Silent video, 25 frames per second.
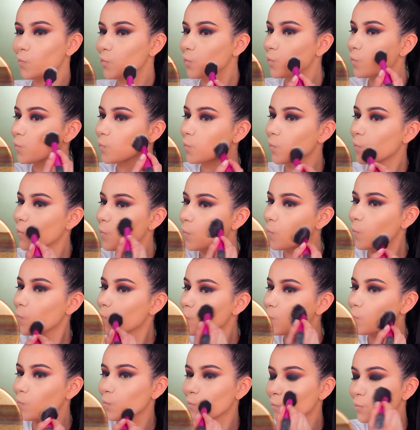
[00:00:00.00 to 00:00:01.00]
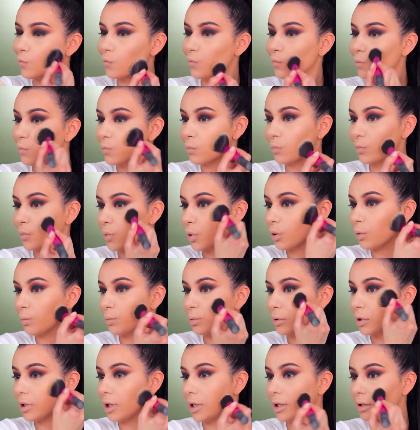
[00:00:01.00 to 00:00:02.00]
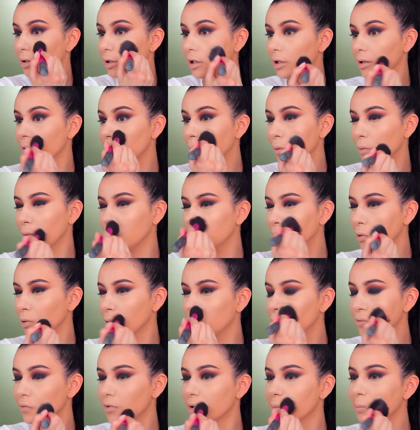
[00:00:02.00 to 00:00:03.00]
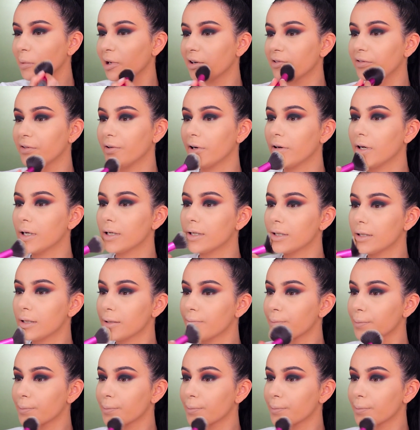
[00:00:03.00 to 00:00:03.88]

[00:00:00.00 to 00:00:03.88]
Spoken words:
Just gonna apply like all over my face.